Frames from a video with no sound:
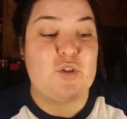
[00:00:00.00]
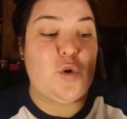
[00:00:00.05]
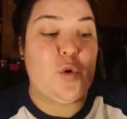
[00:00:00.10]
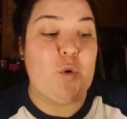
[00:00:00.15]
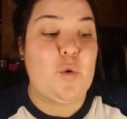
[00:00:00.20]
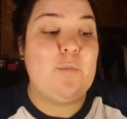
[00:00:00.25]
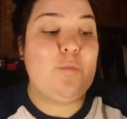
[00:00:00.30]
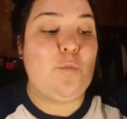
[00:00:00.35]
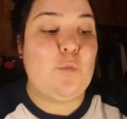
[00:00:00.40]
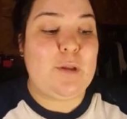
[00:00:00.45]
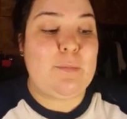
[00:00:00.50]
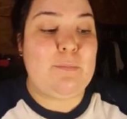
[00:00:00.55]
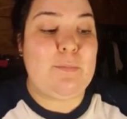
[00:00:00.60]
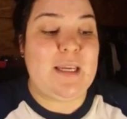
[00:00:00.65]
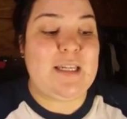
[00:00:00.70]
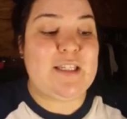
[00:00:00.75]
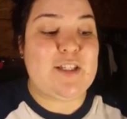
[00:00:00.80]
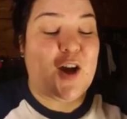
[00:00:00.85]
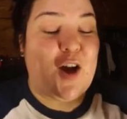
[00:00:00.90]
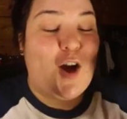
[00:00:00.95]
whom we
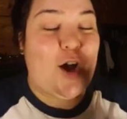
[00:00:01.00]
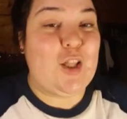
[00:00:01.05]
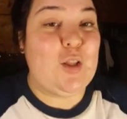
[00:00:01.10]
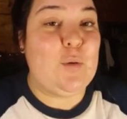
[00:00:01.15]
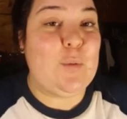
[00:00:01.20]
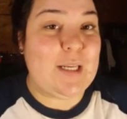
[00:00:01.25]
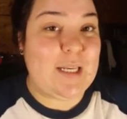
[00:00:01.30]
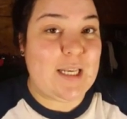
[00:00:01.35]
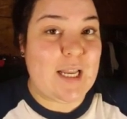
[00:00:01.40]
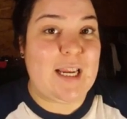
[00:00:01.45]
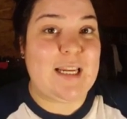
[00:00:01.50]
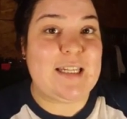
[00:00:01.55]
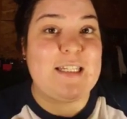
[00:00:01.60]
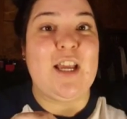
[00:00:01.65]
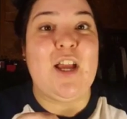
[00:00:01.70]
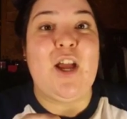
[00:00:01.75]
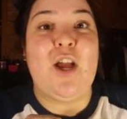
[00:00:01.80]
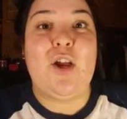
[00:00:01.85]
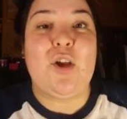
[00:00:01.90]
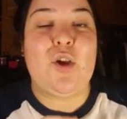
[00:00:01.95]
meet Halloween night
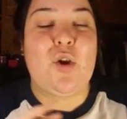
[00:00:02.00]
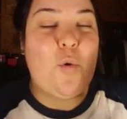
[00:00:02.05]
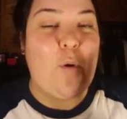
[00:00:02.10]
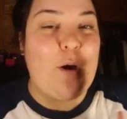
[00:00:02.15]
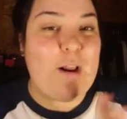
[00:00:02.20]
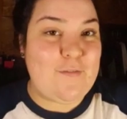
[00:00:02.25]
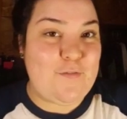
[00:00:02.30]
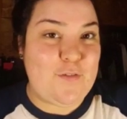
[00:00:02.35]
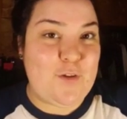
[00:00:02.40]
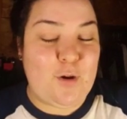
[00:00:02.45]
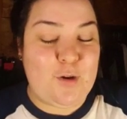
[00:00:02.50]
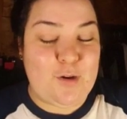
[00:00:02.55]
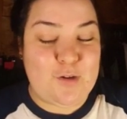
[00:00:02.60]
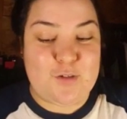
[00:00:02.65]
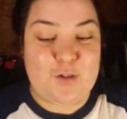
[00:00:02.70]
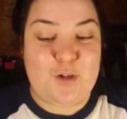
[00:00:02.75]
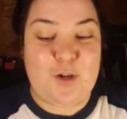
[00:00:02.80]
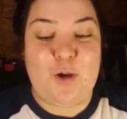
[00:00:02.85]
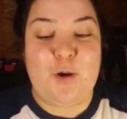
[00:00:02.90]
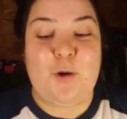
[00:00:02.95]
quite a few years
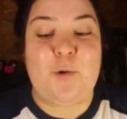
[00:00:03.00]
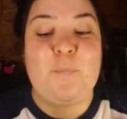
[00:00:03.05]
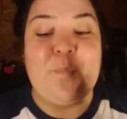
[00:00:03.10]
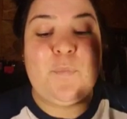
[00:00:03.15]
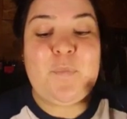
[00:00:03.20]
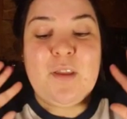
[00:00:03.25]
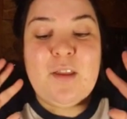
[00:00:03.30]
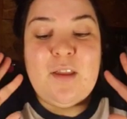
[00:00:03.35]
ago,